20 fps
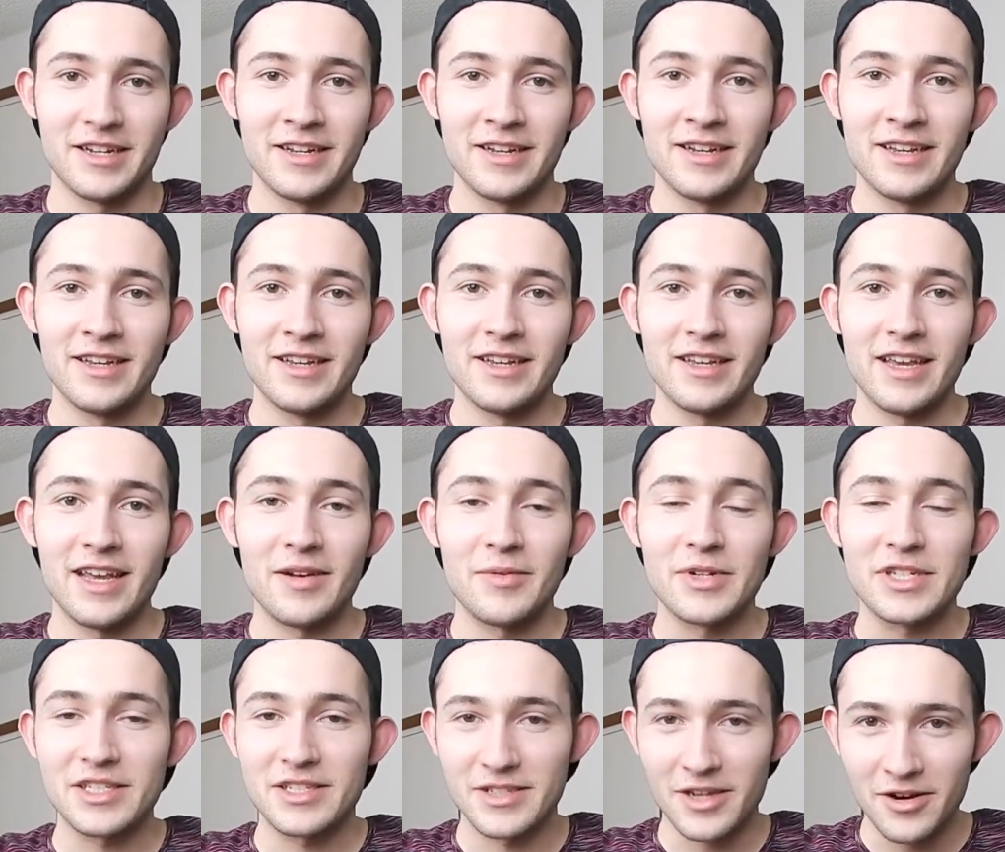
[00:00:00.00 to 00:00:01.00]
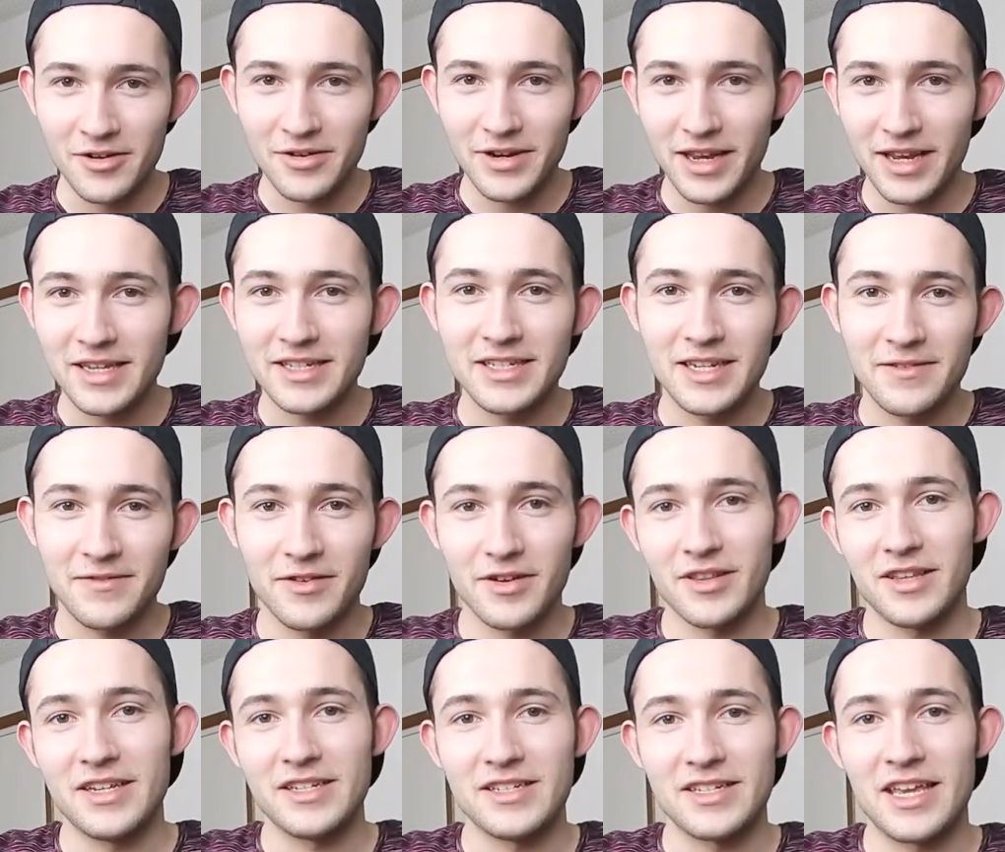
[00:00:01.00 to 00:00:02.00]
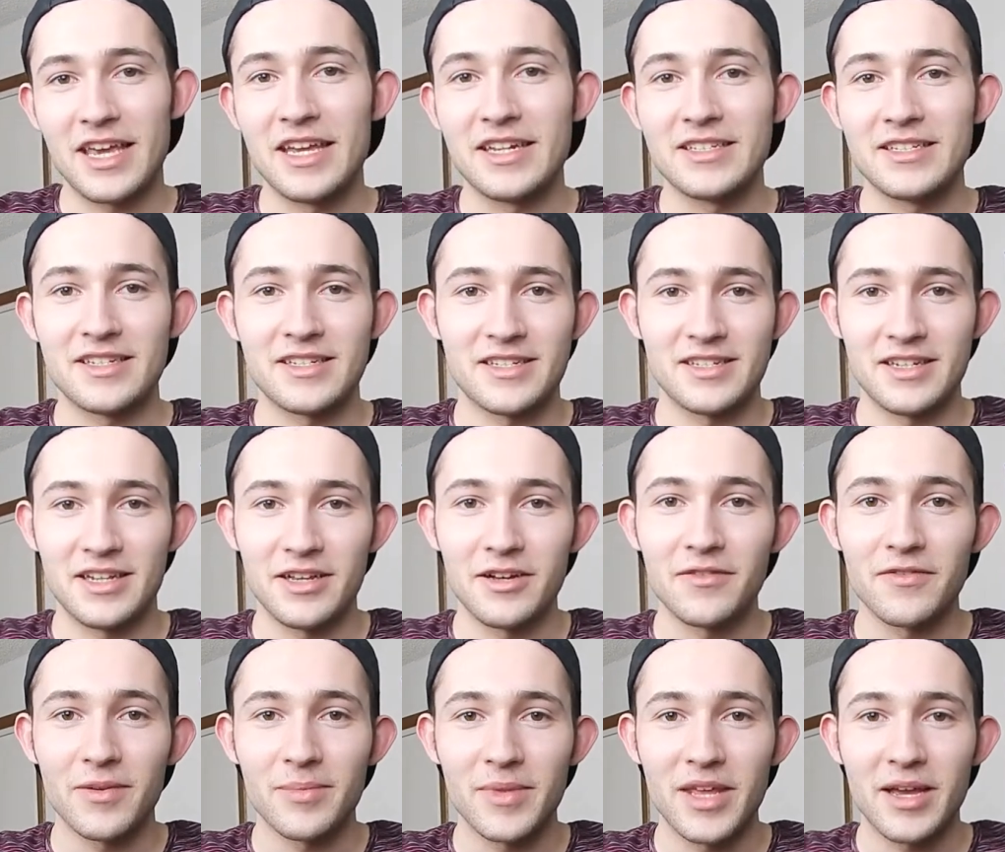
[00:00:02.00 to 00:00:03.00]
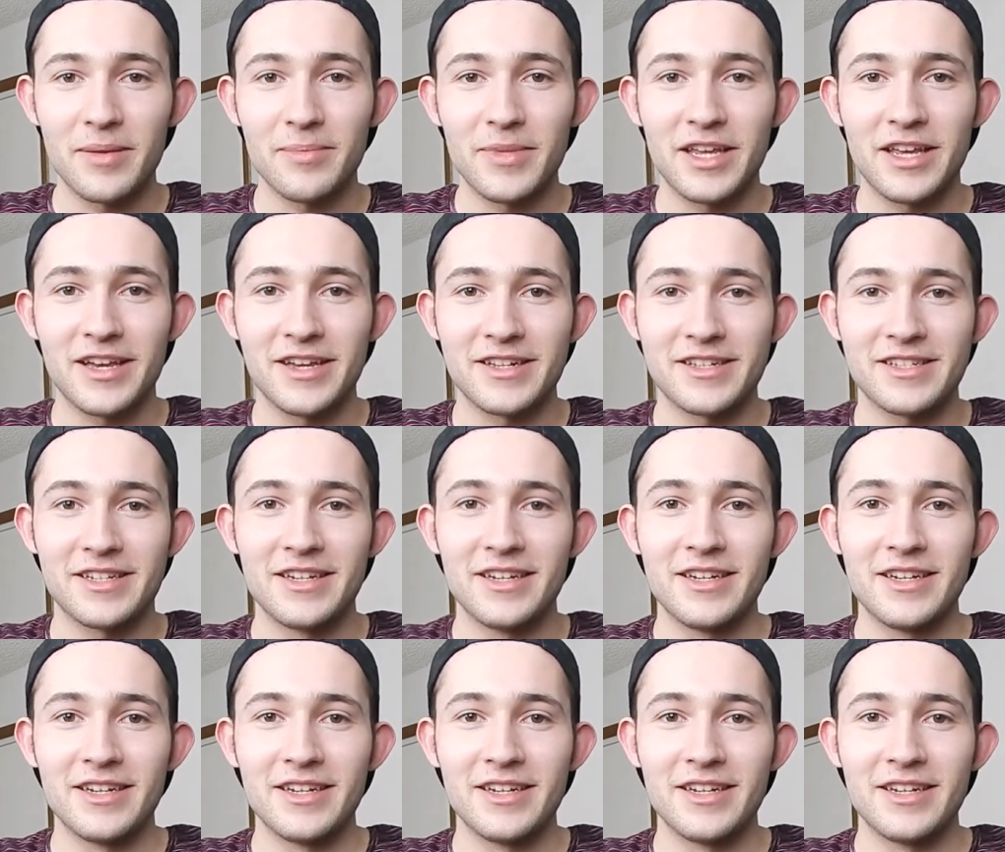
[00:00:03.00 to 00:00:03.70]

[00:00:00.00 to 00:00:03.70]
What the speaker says: And it was so easy for these kids to steal from them because